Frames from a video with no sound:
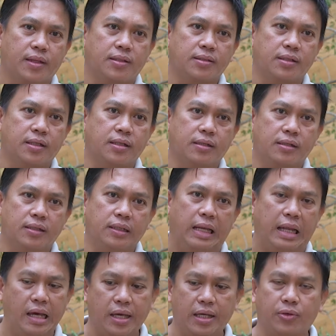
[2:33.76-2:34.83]
So
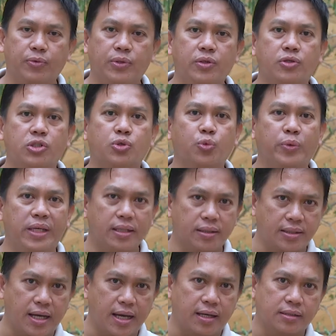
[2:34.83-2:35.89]
like we use wing
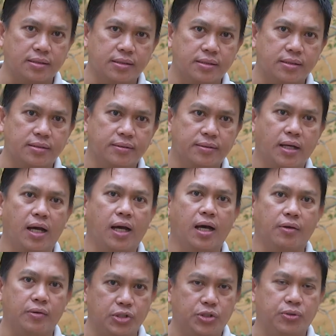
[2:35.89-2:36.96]
tags.
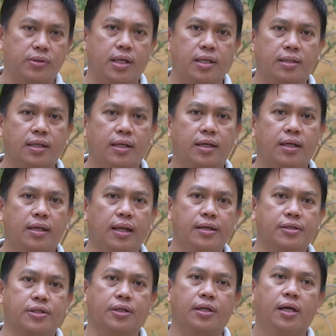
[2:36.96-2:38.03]
I will show you that
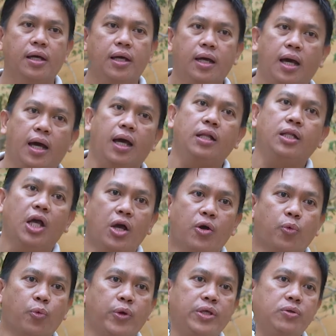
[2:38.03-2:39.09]
later. And
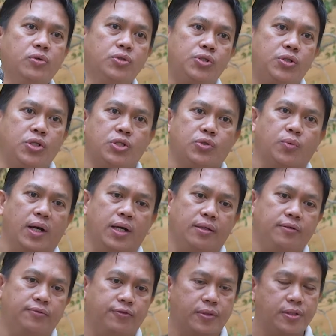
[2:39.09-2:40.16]
we use this one,
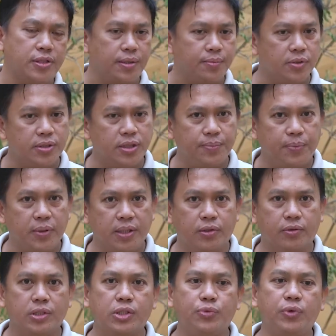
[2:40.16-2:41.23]
for example, in the
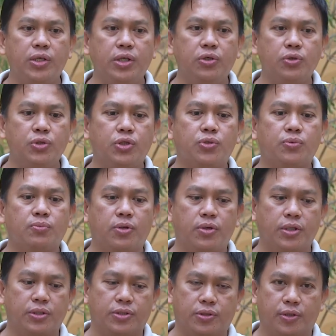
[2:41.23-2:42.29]
penguins, we use to
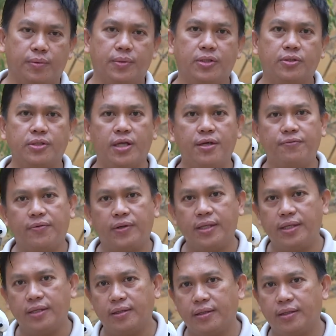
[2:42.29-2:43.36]
monitor, because every
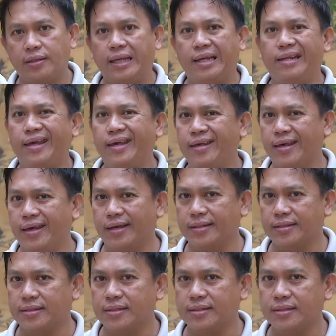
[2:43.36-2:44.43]
year they lay
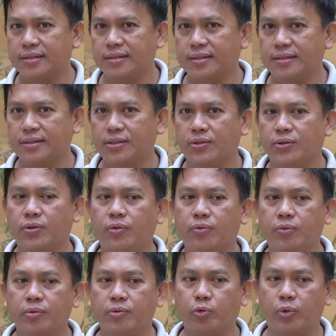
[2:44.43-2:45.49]
eggs. So
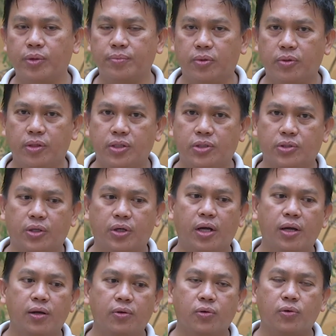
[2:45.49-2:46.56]
we monitor
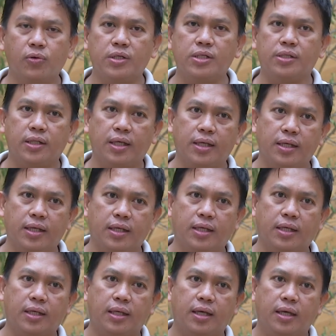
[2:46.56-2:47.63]
who is
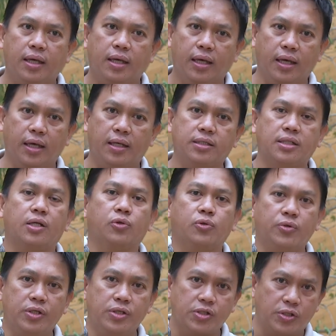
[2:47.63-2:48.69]
laying eggs and
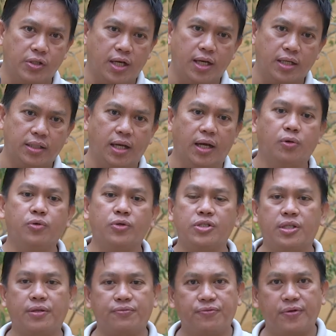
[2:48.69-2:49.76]
who is not, who is
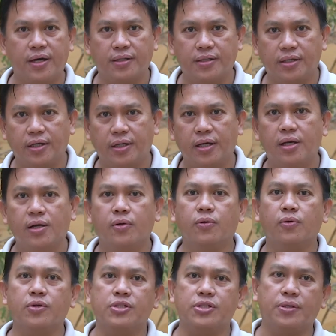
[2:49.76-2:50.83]
the father,
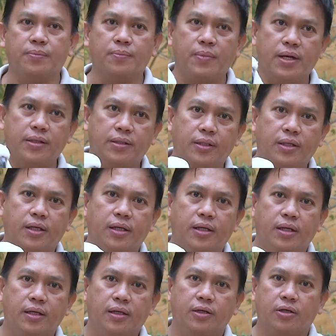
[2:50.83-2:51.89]
who is the mother
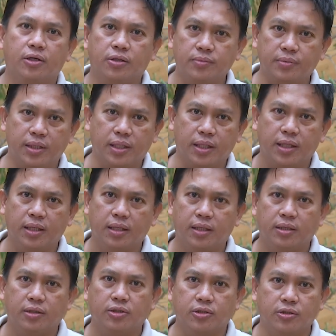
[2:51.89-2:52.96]
of
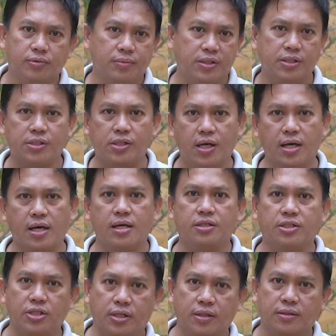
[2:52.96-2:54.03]
this
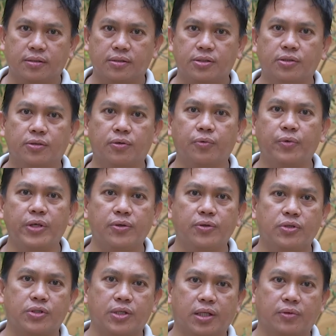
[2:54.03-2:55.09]
chick. So we
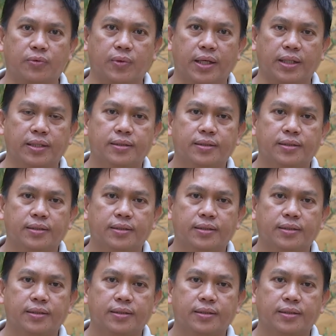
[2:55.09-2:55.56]
use that one.